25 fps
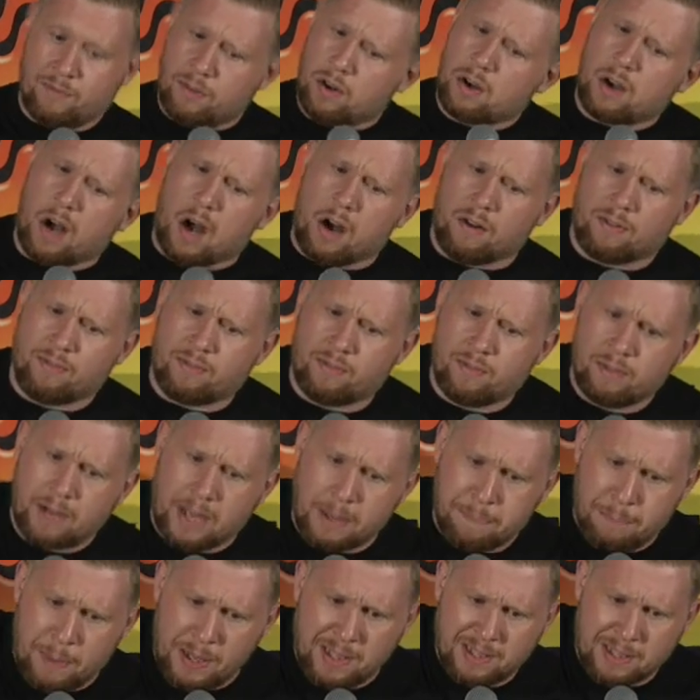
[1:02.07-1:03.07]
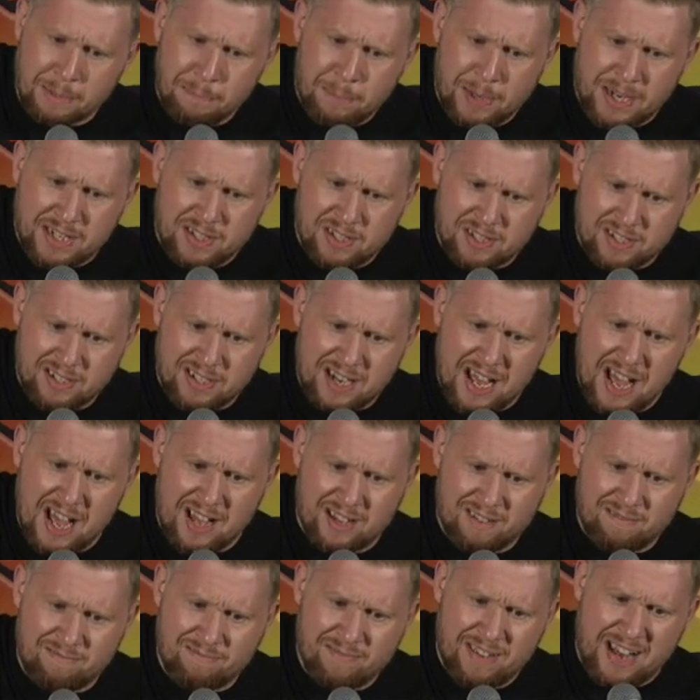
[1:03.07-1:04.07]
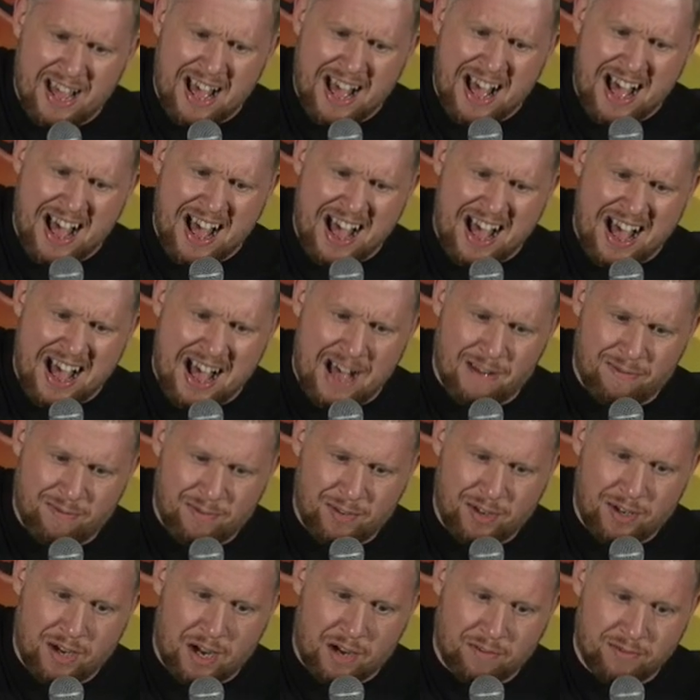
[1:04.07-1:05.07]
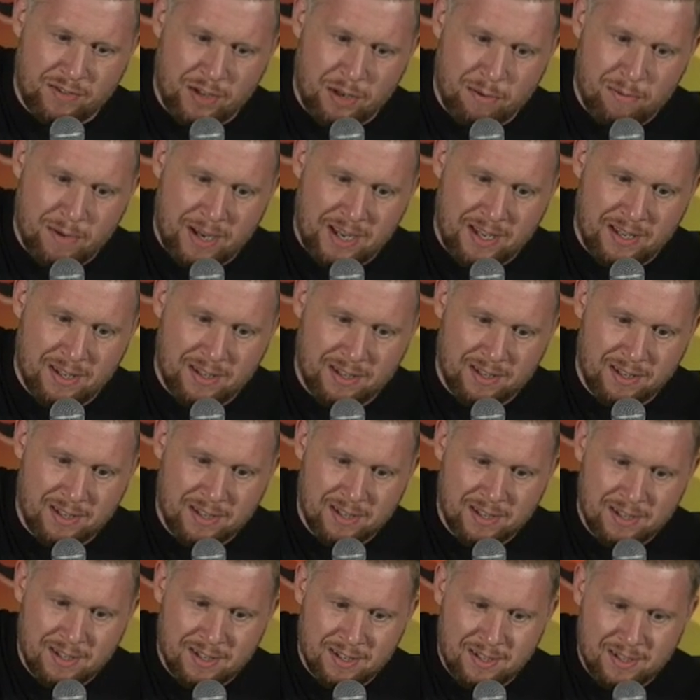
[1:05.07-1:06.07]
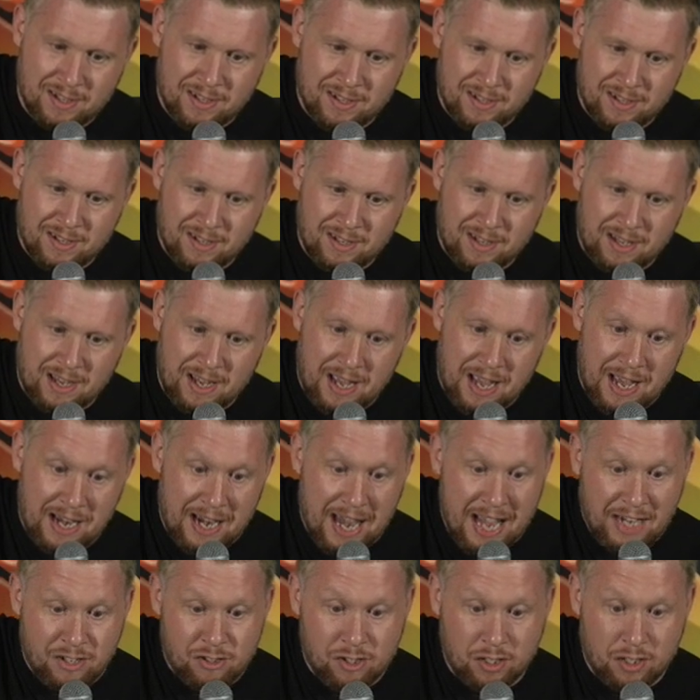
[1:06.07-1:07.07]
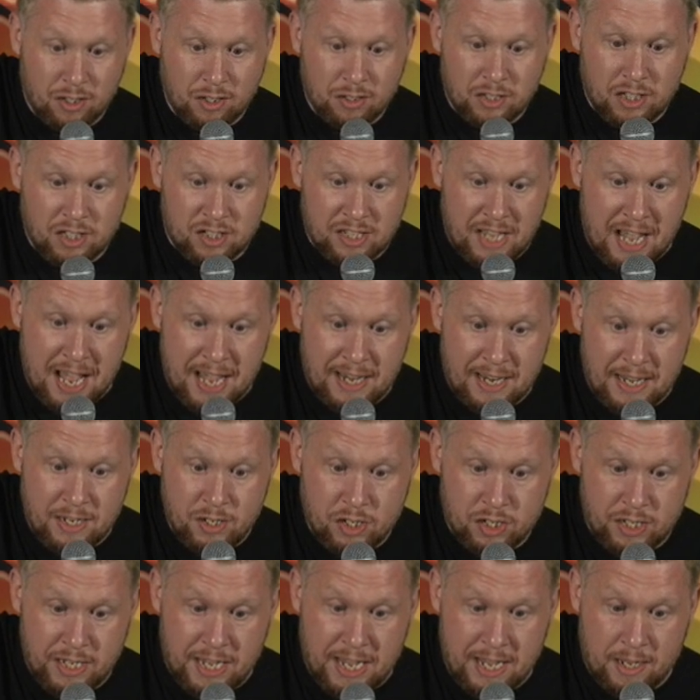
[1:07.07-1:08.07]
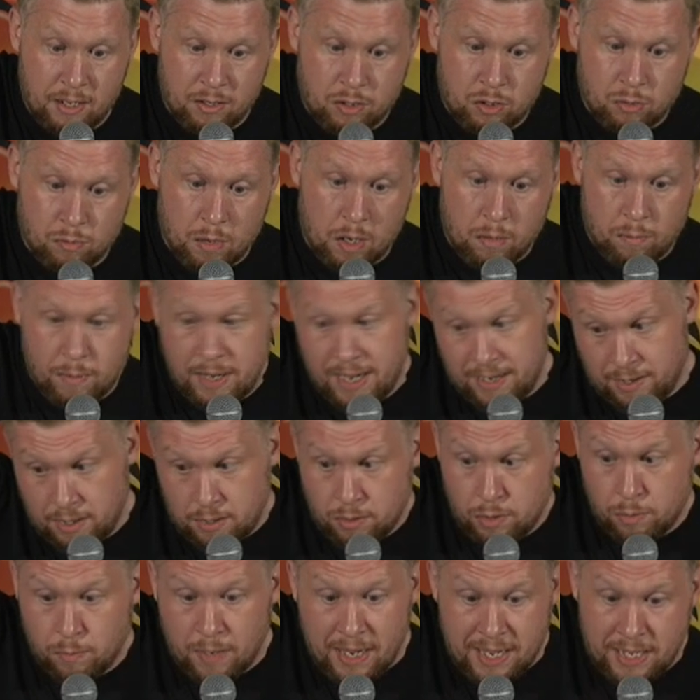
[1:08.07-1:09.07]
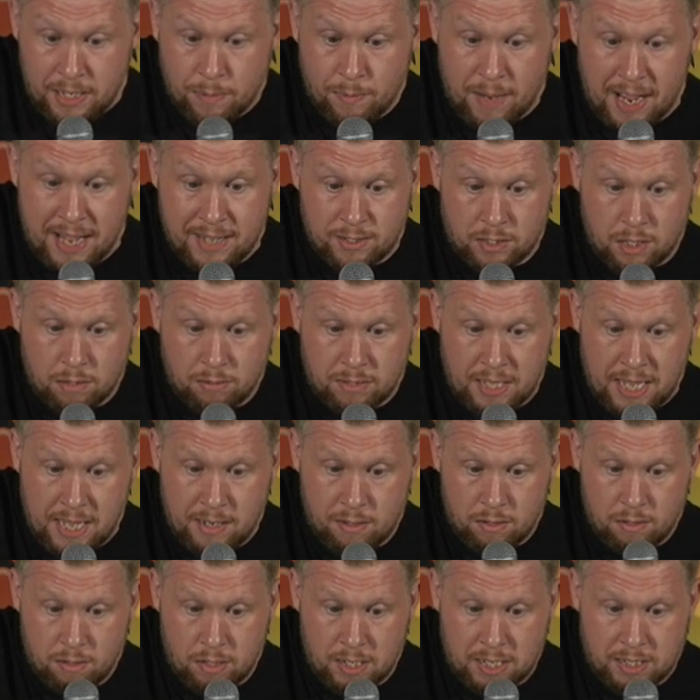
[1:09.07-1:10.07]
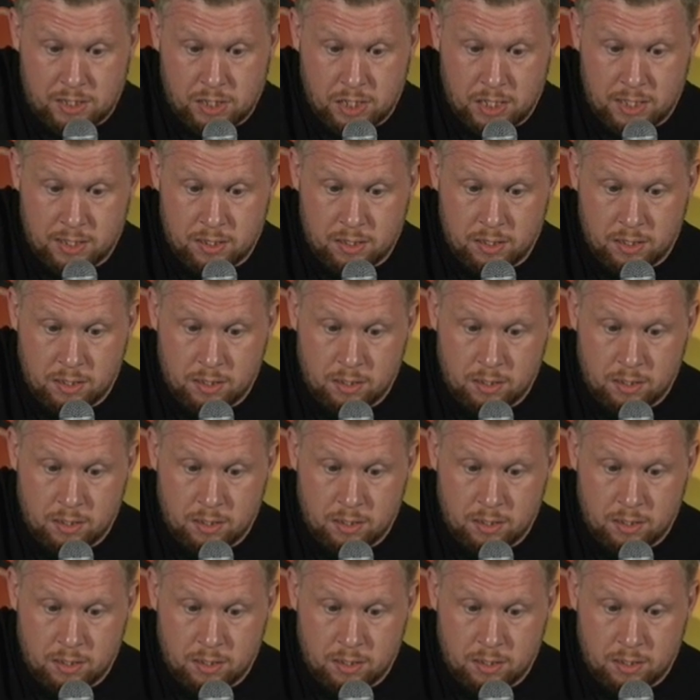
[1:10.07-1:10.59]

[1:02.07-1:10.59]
Fuck off. Like building bridges and that? Nah, fuck off. No way. Electrical design engineer. So what? Your, your, your wires go there and all that shit.